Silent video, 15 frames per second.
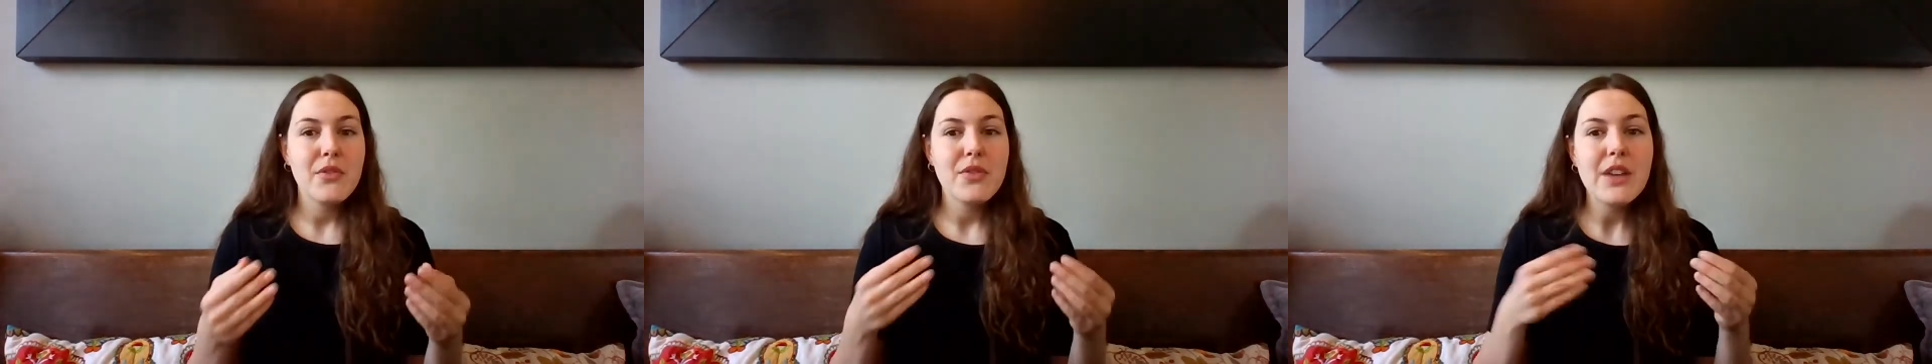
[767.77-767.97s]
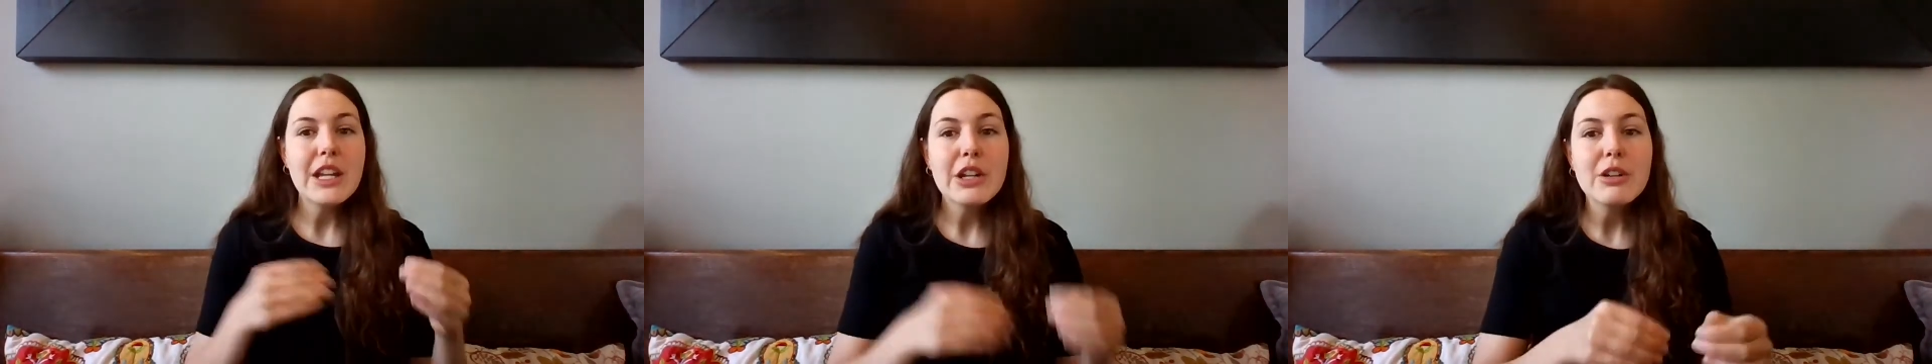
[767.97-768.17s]

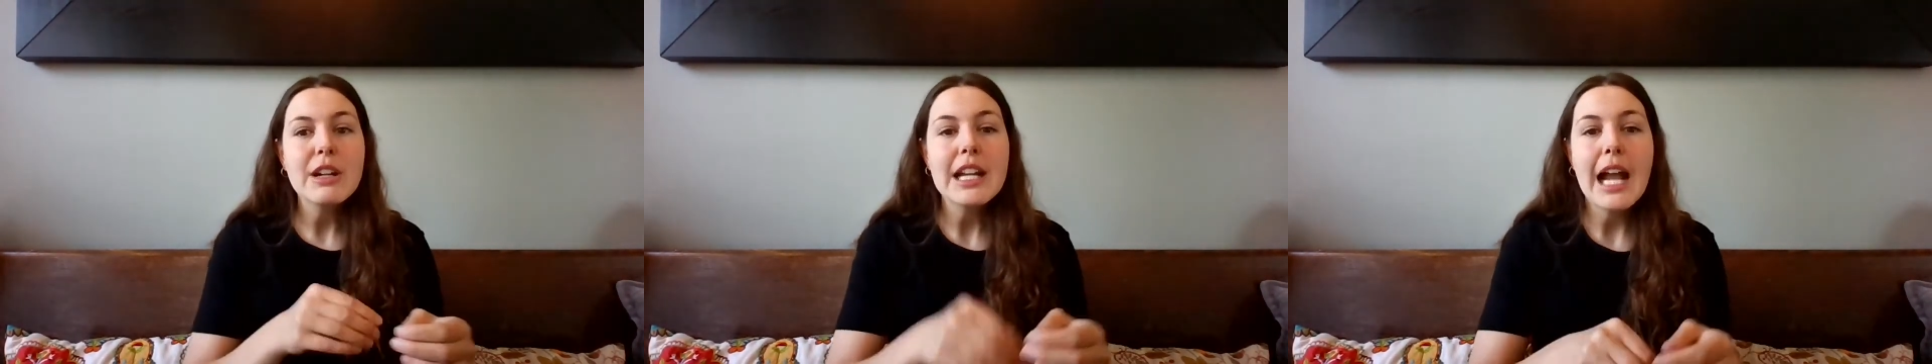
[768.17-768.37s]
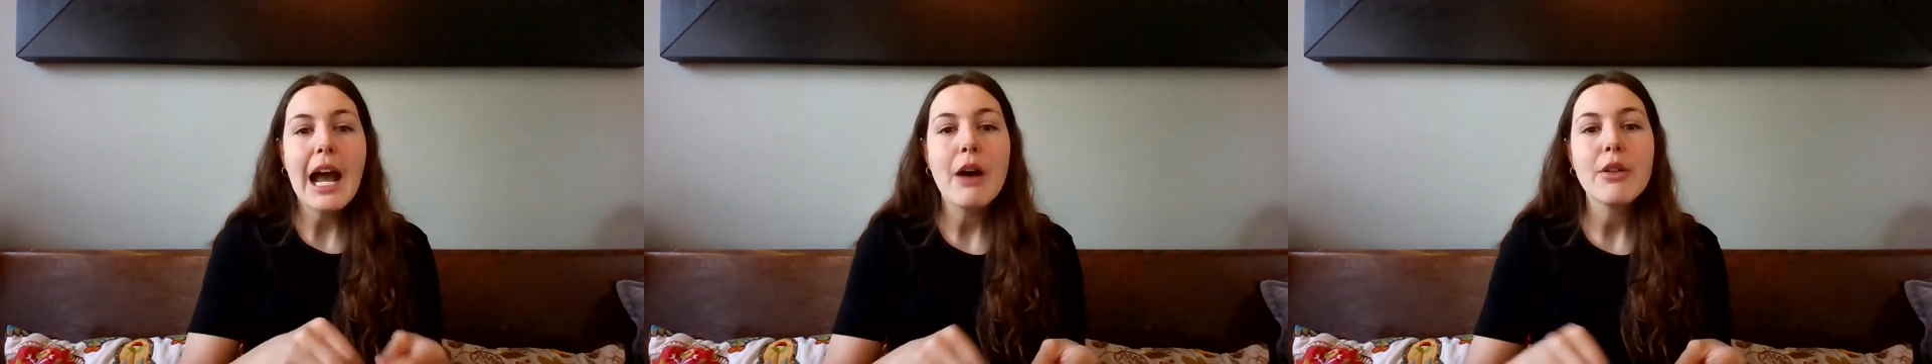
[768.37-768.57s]

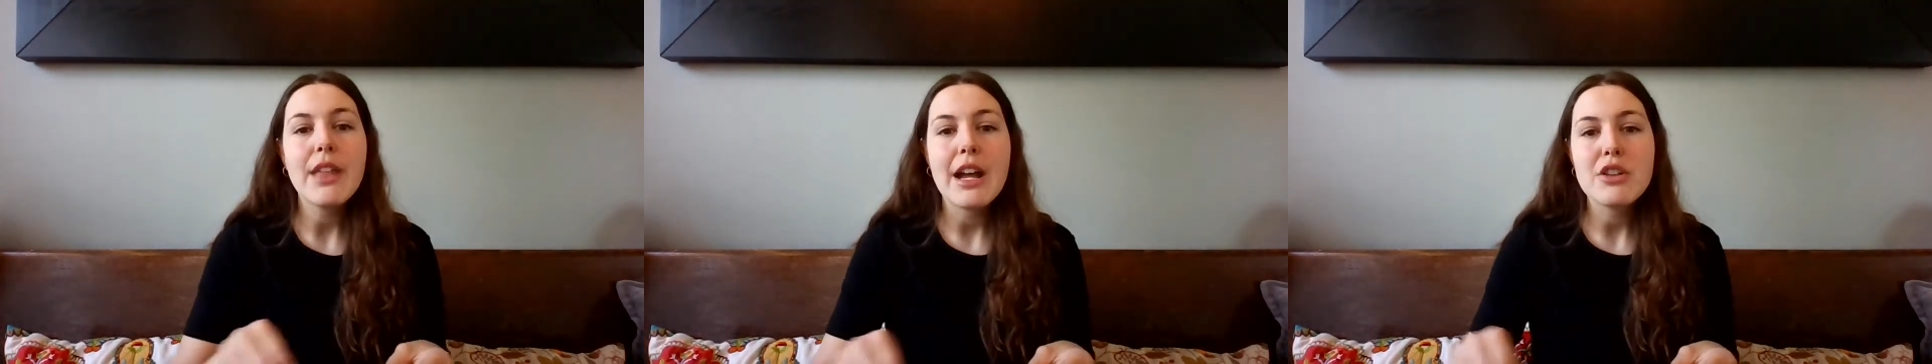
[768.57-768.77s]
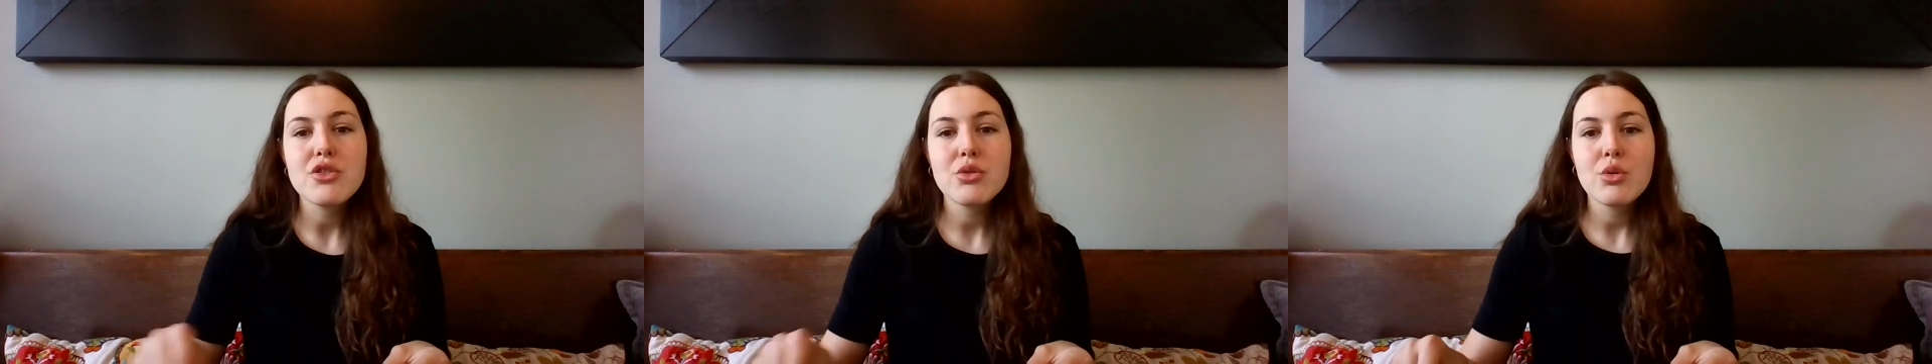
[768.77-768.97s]
figuring out
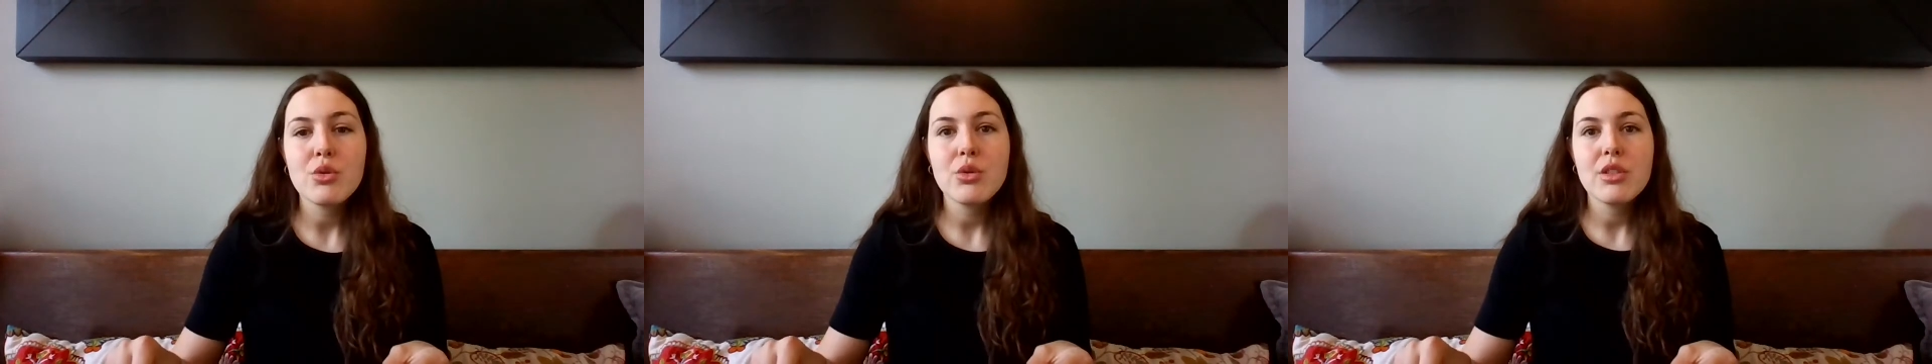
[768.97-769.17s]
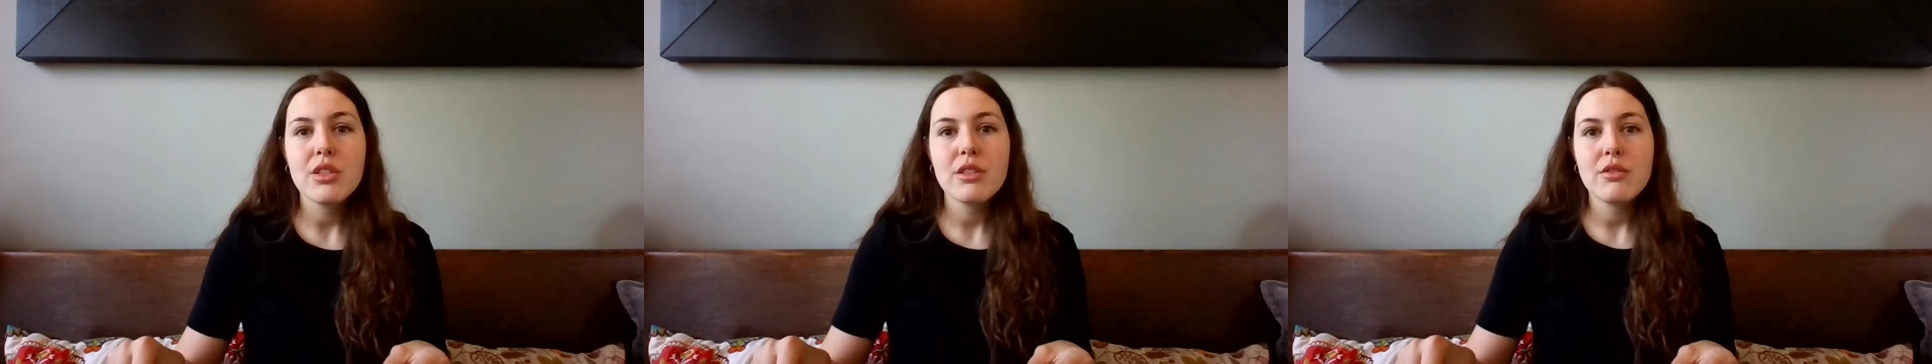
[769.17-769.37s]
that
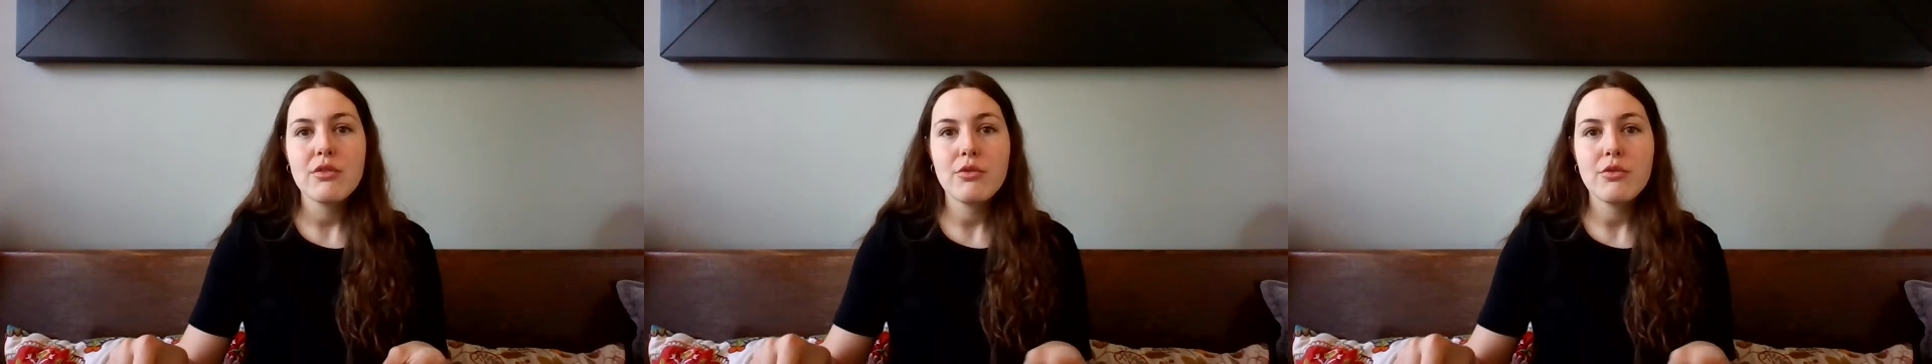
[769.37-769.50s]
truth